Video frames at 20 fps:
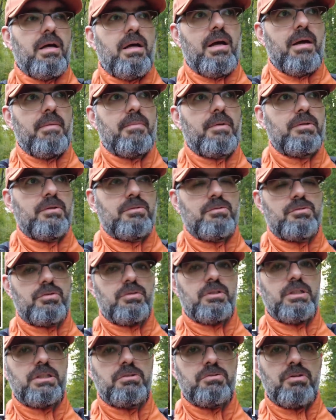I'm gonna
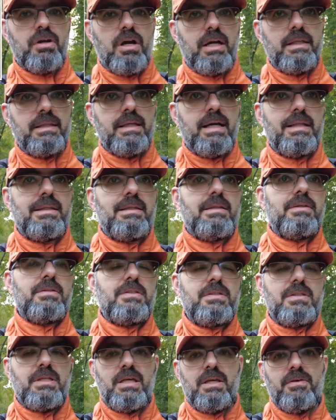retry that,
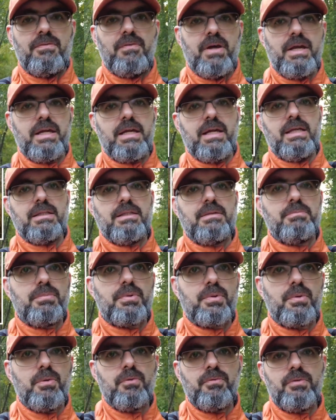see if I can
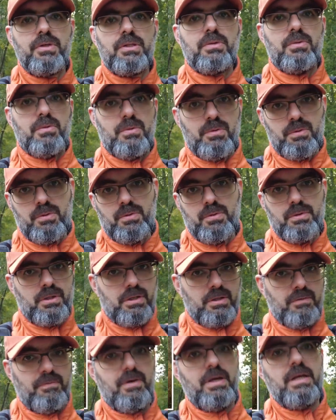improve it or
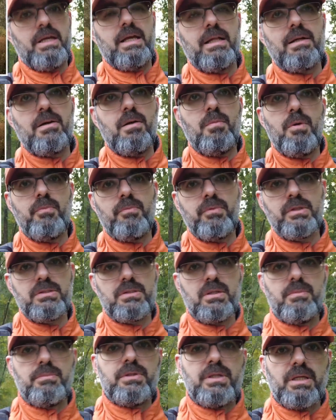if I can come up with
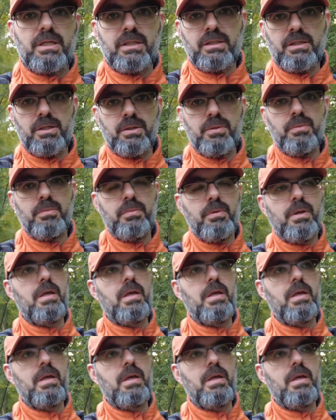something new.